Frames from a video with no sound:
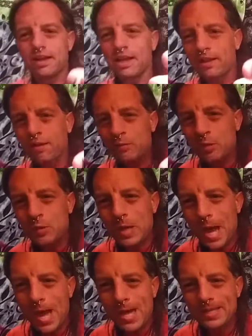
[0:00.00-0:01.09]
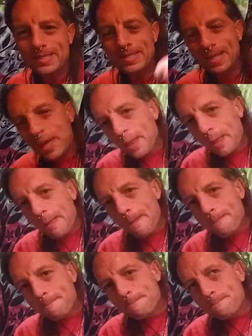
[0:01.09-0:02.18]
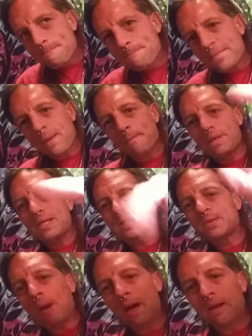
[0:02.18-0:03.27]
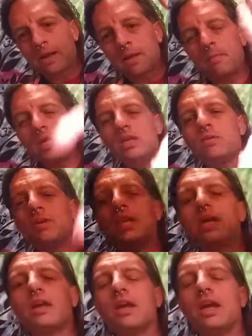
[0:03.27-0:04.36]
I love you guys. Be inspiring, be unique,